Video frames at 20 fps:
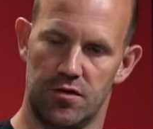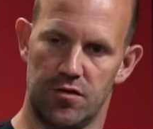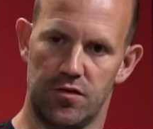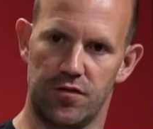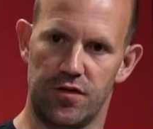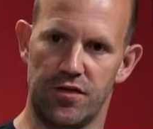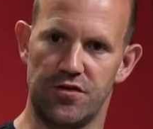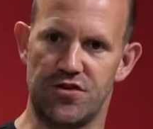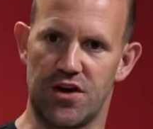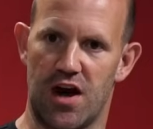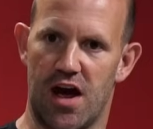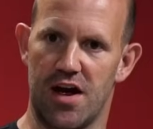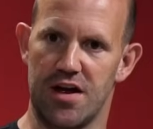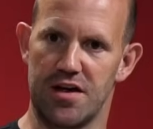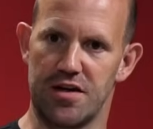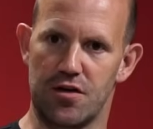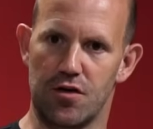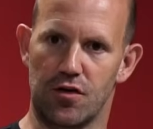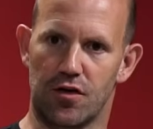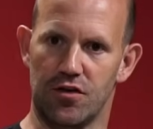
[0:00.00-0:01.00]
You do
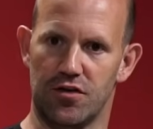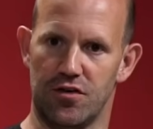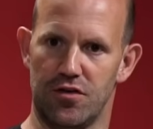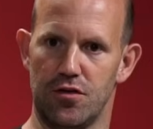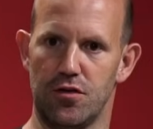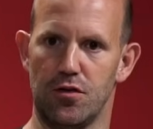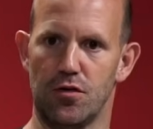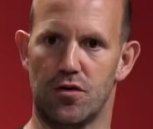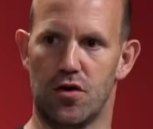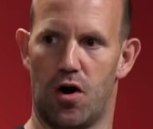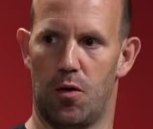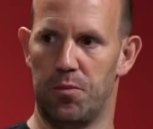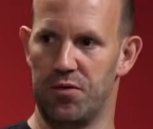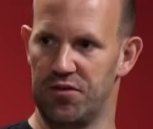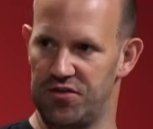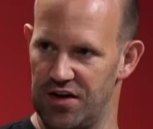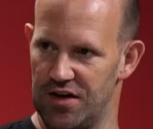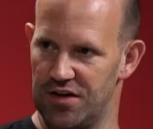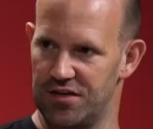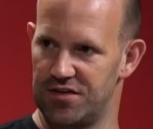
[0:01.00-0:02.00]
VGA, you can do
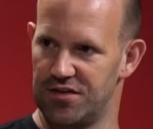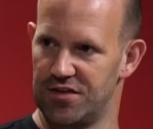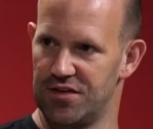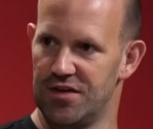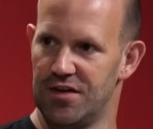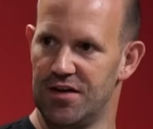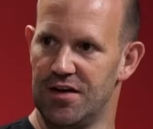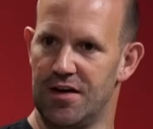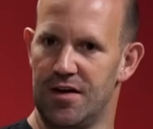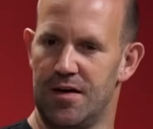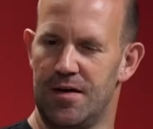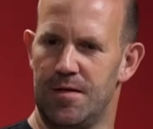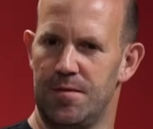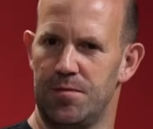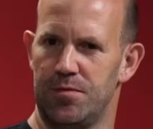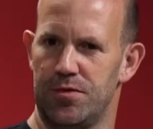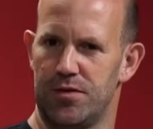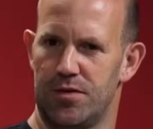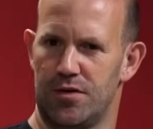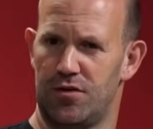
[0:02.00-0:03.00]
composite.
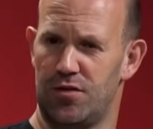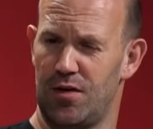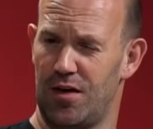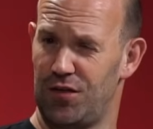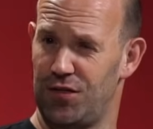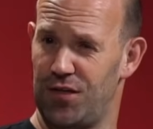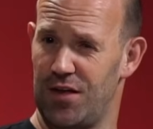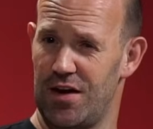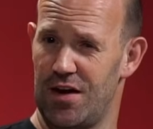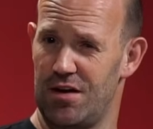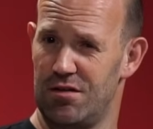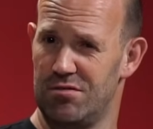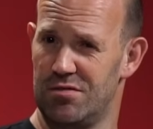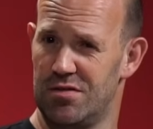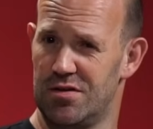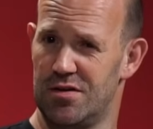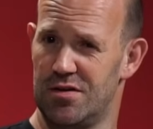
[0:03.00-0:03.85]
You do S-video?